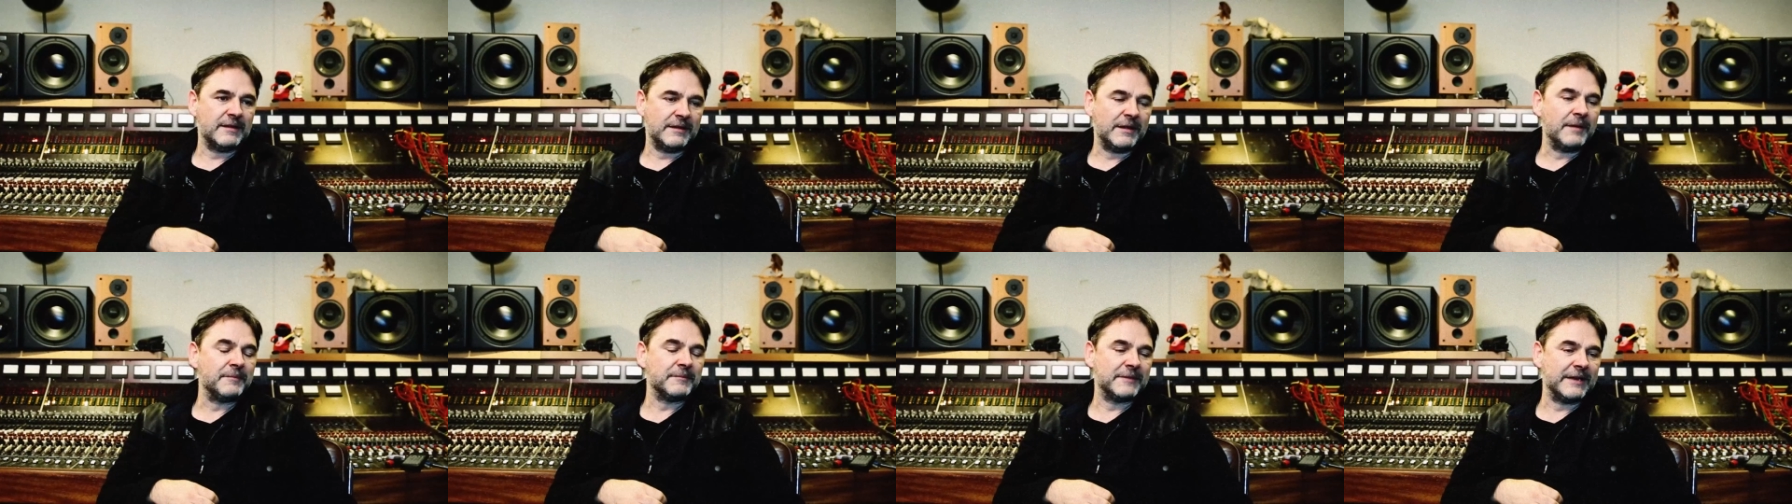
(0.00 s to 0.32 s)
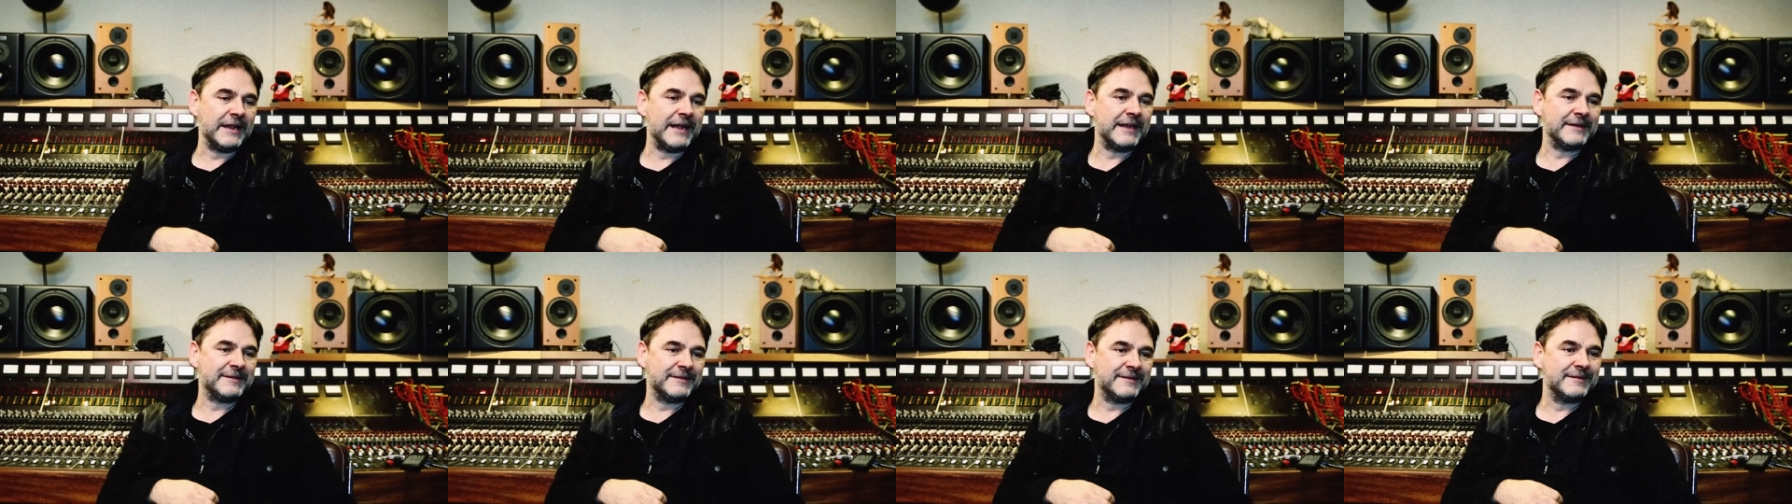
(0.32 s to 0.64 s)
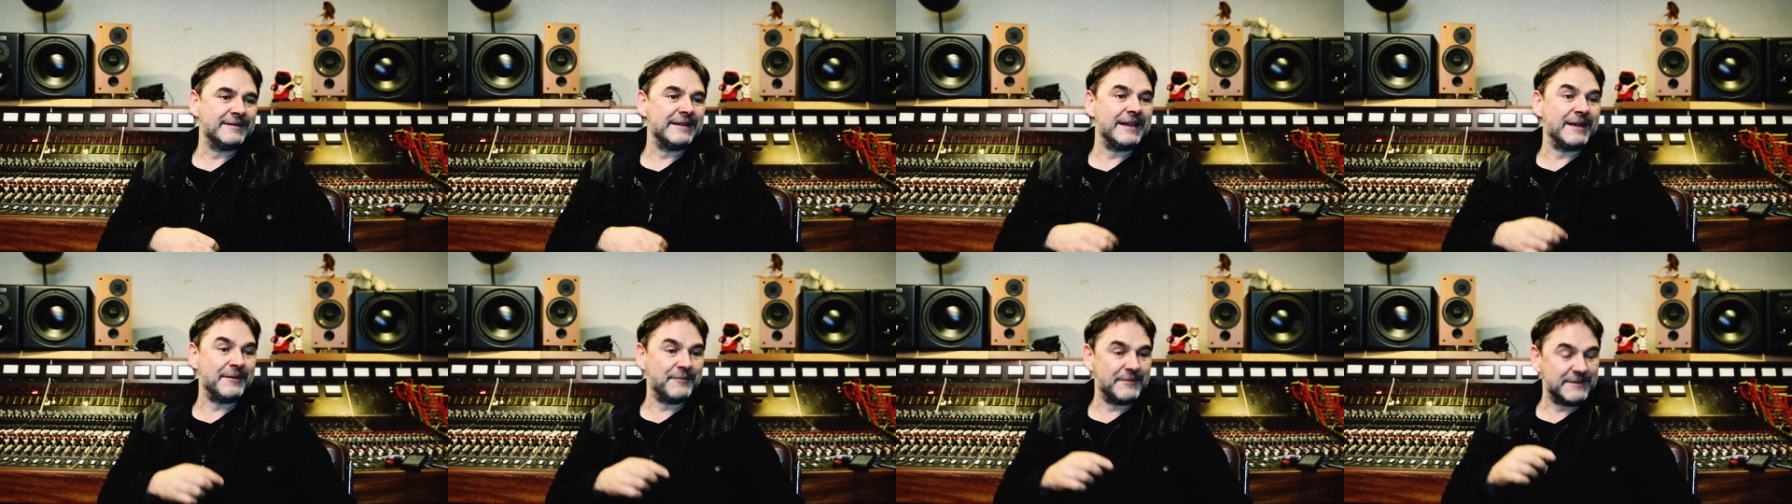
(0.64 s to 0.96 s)
I'm glad
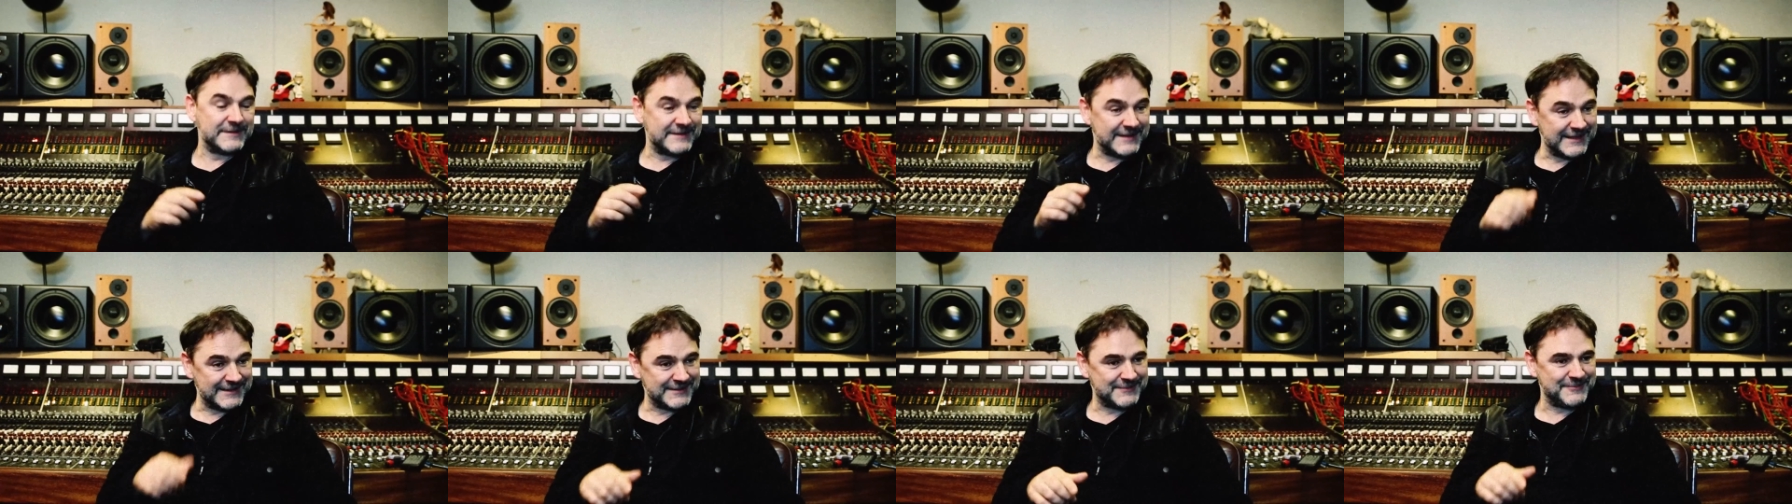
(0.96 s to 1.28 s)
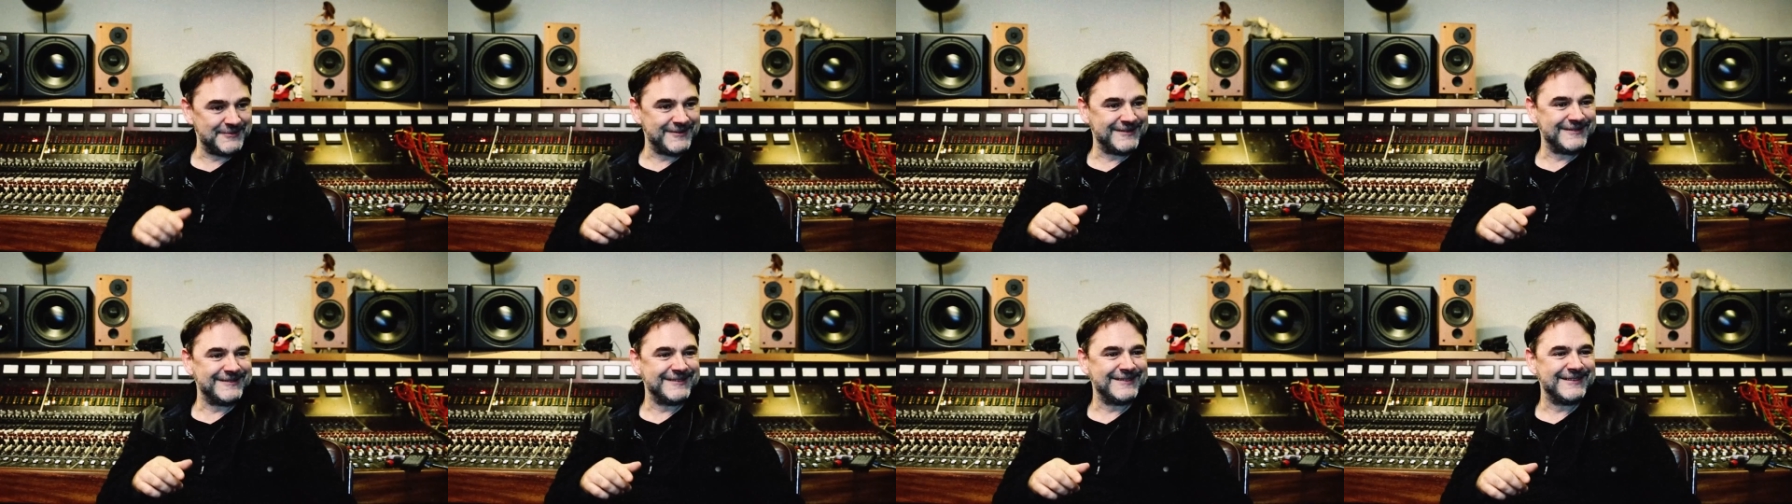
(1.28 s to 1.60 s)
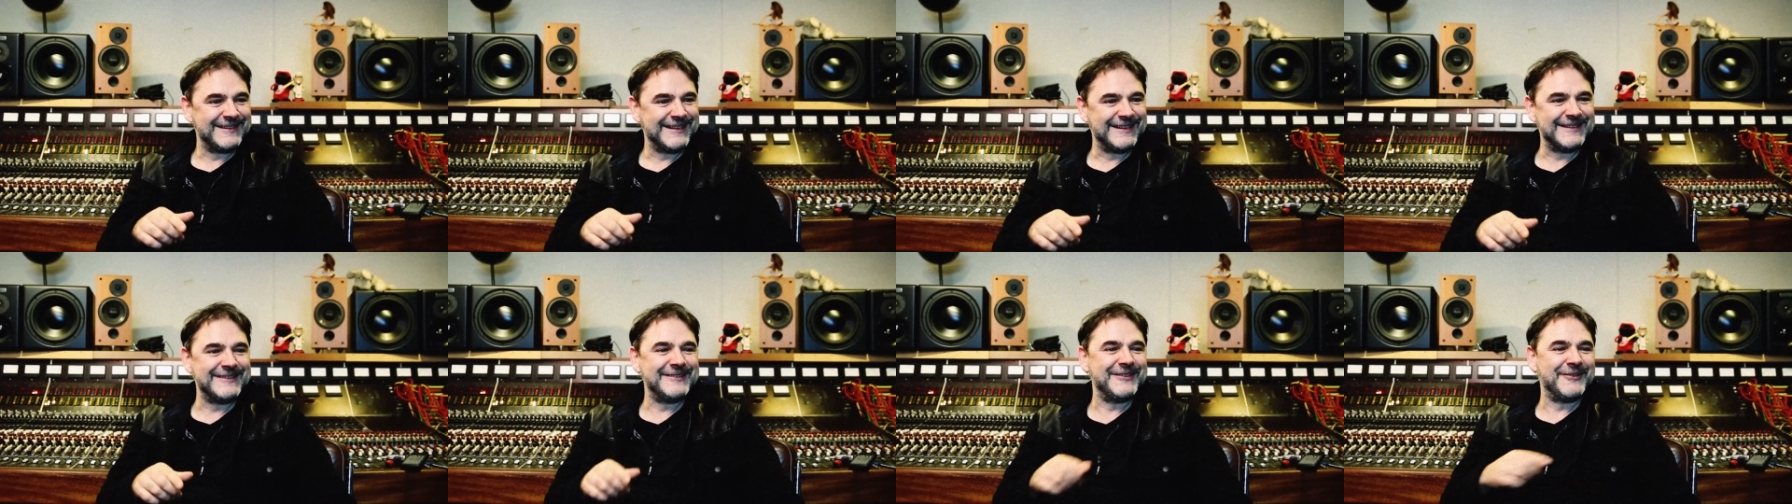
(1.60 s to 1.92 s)
it was this one
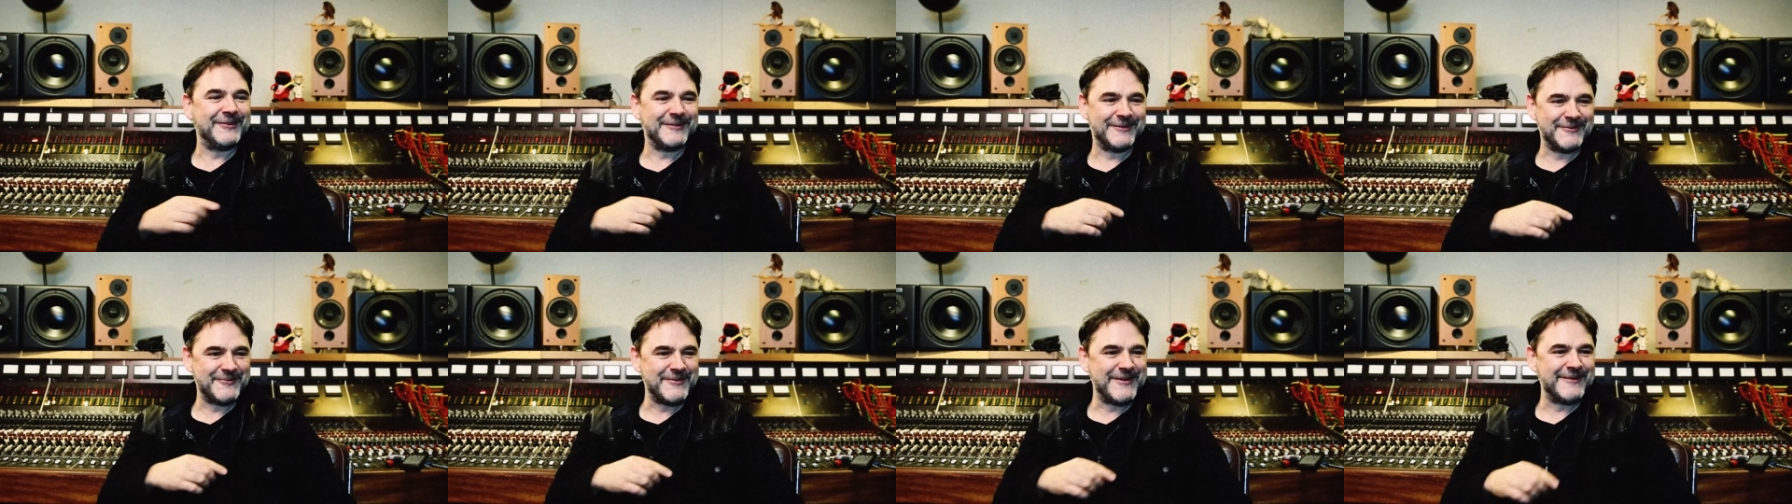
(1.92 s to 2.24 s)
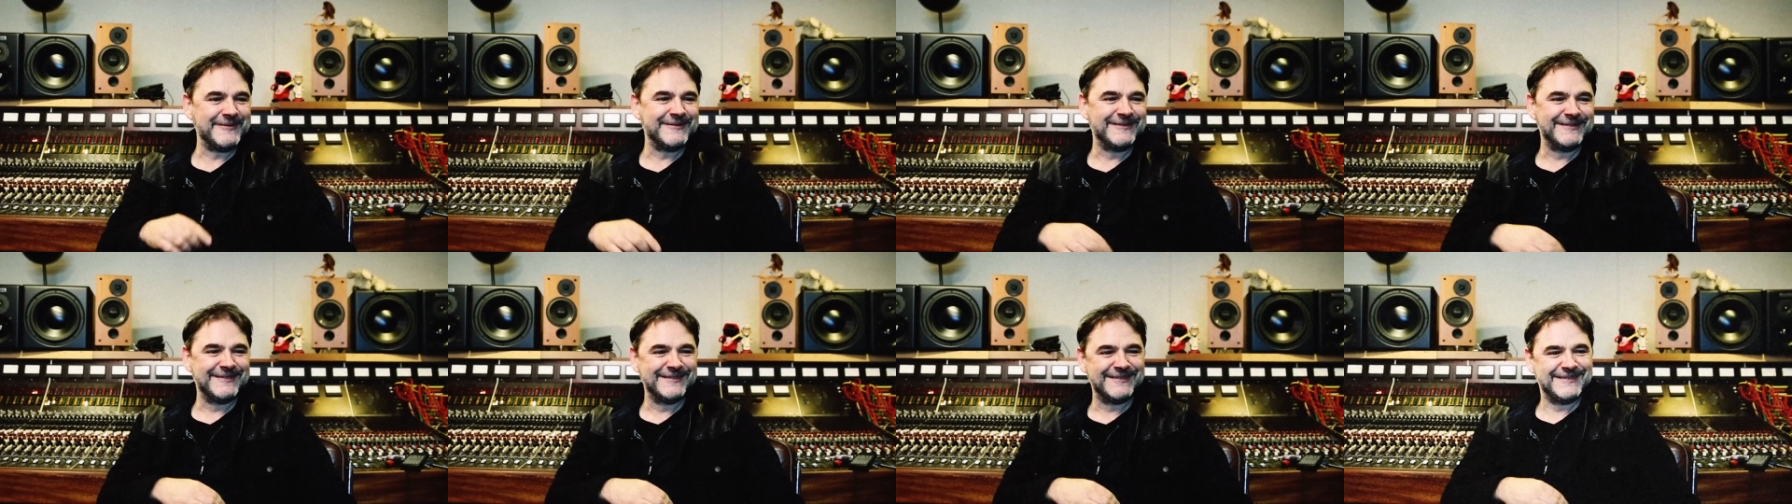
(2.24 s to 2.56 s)
and not the one